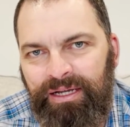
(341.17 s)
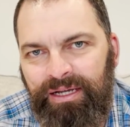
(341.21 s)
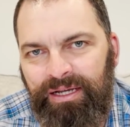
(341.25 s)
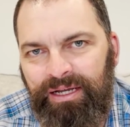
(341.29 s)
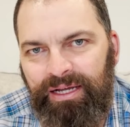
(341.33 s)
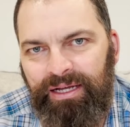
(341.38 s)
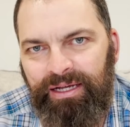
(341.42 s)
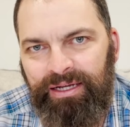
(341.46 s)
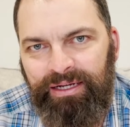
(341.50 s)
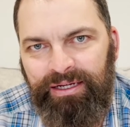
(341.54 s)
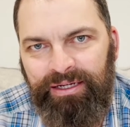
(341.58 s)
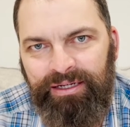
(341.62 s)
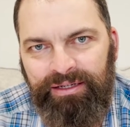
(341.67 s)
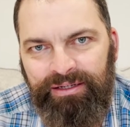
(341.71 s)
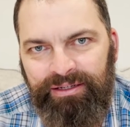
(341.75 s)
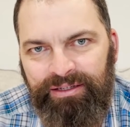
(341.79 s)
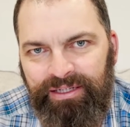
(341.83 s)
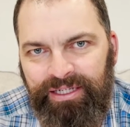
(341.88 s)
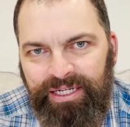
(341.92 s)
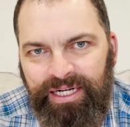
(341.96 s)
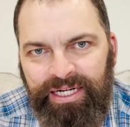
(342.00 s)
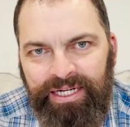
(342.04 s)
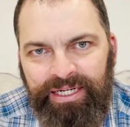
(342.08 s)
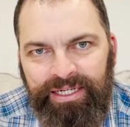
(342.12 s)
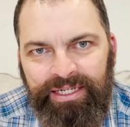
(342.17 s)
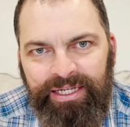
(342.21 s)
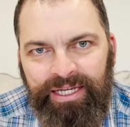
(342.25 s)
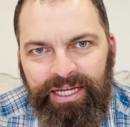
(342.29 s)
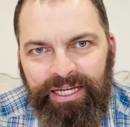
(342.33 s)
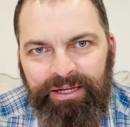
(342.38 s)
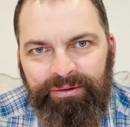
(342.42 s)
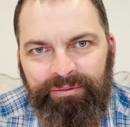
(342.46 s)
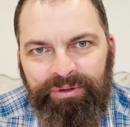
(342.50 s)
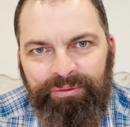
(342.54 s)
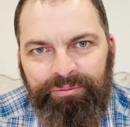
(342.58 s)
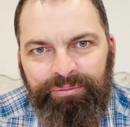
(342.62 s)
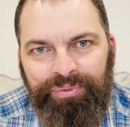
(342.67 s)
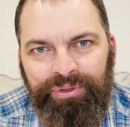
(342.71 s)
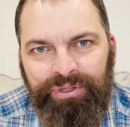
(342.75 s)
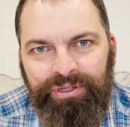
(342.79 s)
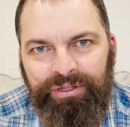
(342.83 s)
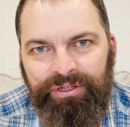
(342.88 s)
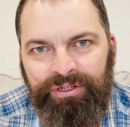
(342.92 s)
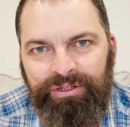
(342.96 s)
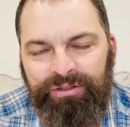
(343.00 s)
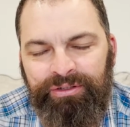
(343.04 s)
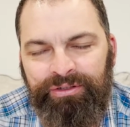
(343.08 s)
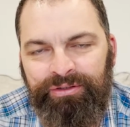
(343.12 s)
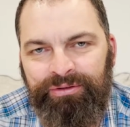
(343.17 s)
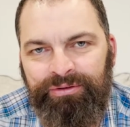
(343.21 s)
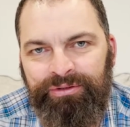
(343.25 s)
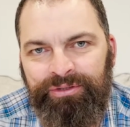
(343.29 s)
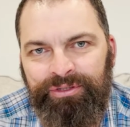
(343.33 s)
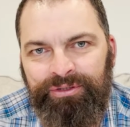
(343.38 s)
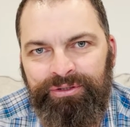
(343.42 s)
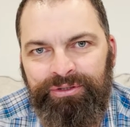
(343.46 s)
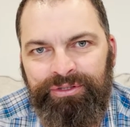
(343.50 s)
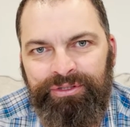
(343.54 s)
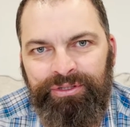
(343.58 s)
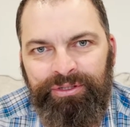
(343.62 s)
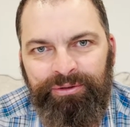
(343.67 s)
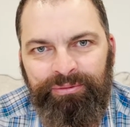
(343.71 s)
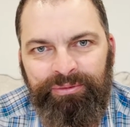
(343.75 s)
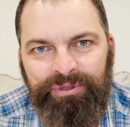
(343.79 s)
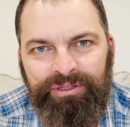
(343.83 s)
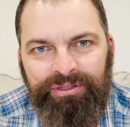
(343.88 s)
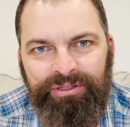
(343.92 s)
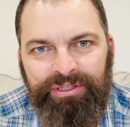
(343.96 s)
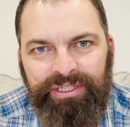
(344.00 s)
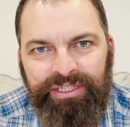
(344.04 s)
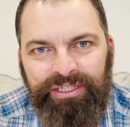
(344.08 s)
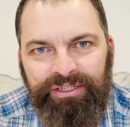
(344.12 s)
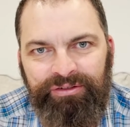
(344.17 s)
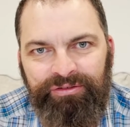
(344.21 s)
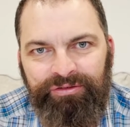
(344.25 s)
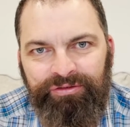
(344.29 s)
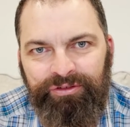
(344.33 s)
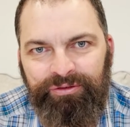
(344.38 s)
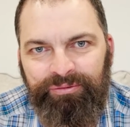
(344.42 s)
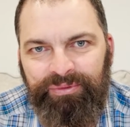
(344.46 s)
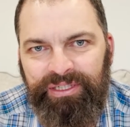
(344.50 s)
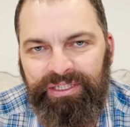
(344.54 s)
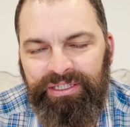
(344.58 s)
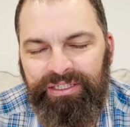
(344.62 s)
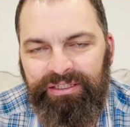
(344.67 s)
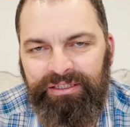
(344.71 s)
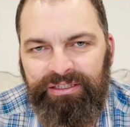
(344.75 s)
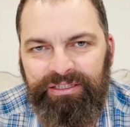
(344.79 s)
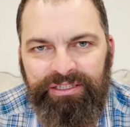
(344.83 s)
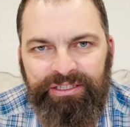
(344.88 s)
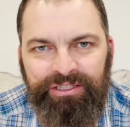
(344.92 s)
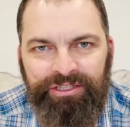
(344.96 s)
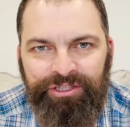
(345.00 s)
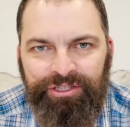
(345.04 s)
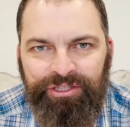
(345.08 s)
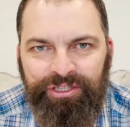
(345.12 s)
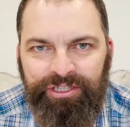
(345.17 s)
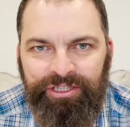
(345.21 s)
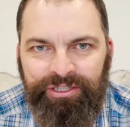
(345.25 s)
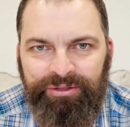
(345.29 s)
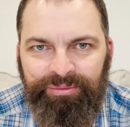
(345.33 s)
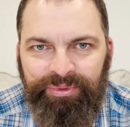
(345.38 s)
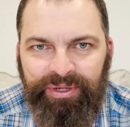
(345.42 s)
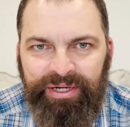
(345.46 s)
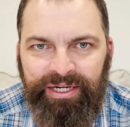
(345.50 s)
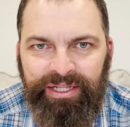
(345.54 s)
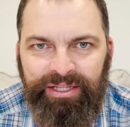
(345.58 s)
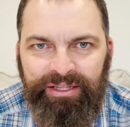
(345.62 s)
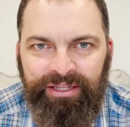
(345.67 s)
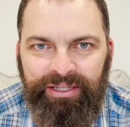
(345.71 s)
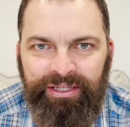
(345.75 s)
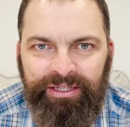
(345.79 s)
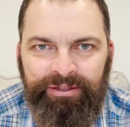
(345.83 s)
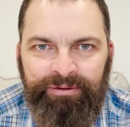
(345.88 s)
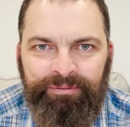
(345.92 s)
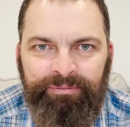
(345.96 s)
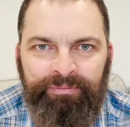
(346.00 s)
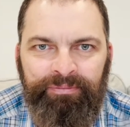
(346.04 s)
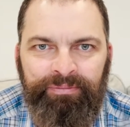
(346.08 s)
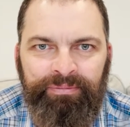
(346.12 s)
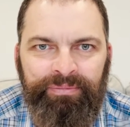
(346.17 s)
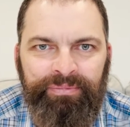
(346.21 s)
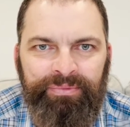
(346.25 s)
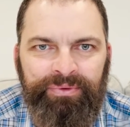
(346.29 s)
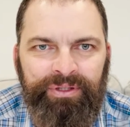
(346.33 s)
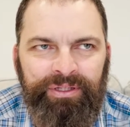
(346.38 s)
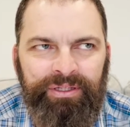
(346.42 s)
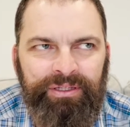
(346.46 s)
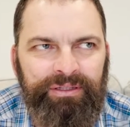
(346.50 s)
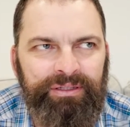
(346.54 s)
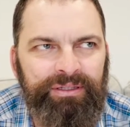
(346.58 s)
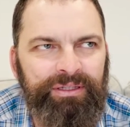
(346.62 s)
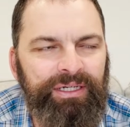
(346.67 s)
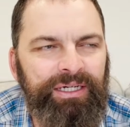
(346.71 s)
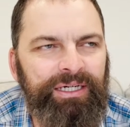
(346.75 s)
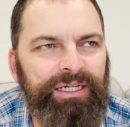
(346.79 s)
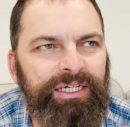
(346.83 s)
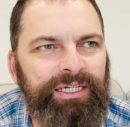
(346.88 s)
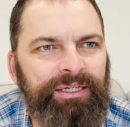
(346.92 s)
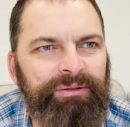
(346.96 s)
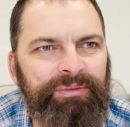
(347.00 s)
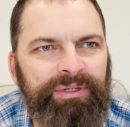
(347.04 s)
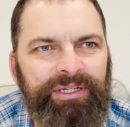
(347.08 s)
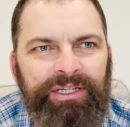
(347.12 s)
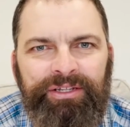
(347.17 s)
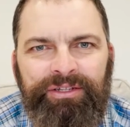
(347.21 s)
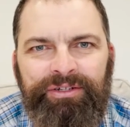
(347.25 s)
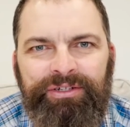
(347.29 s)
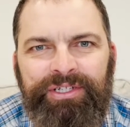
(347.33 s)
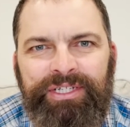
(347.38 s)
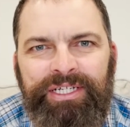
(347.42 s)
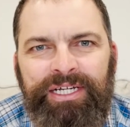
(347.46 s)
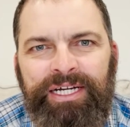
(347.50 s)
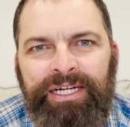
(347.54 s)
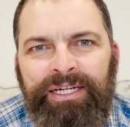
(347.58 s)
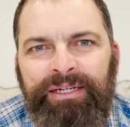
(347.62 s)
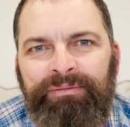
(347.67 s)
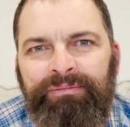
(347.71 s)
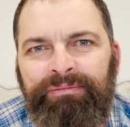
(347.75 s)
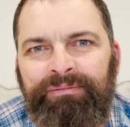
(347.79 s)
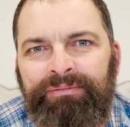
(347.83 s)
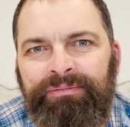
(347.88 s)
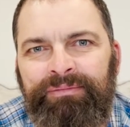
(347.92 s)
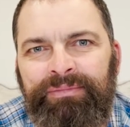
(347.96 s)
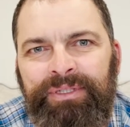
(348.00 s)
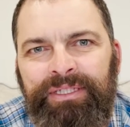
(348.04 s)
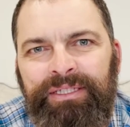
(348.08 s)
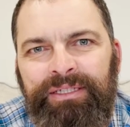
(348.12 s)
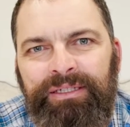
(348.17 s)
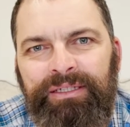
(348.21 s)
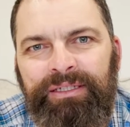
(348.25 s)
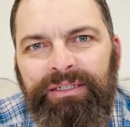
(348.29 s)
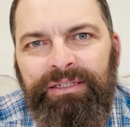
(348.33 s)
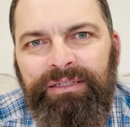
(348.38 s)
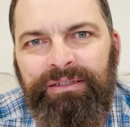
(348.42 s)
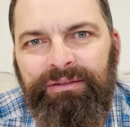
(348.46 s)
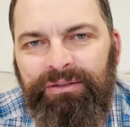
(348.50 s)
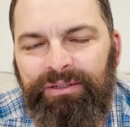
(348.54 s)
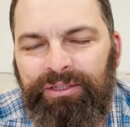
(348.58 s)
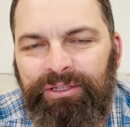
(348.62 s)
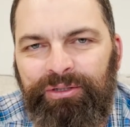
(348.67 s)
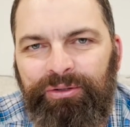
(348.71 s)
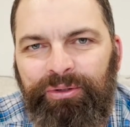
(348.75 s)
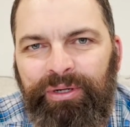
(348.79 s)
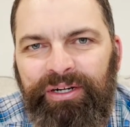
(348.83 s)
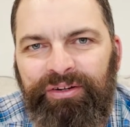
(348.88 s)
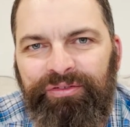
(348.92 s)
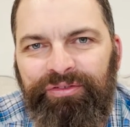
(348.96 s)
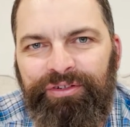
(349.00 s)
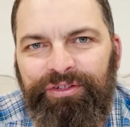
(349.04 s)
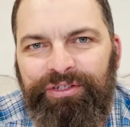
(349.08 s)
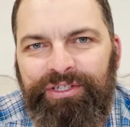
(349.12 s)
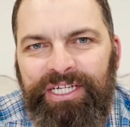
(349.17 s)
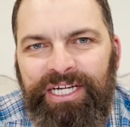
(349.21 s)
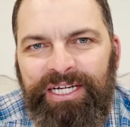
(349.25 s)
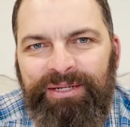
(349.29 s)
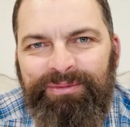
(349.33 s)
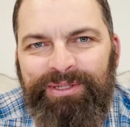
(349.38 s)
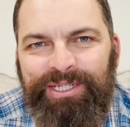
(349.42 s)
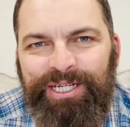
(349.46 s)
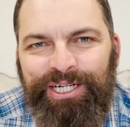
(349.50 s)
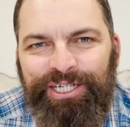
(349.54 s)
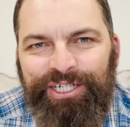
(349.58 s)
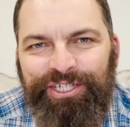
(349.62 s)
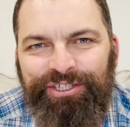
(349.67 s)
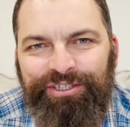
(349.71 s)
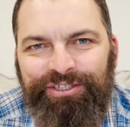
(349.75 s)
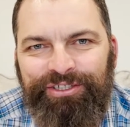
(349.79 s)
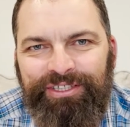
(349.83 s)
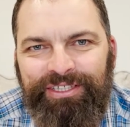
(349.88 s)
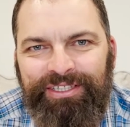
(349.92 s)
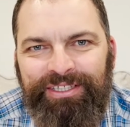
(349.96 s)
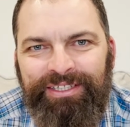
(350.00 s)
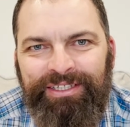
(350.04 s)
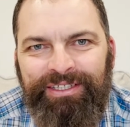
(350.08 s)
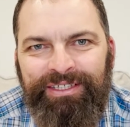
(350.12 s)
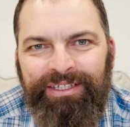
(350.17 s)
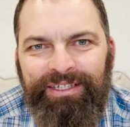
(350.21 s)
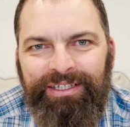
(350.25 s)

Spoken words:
and the guy came and put on whole new terminal gear for me and didn't charge me anything. Another time, well, quite a few times actually,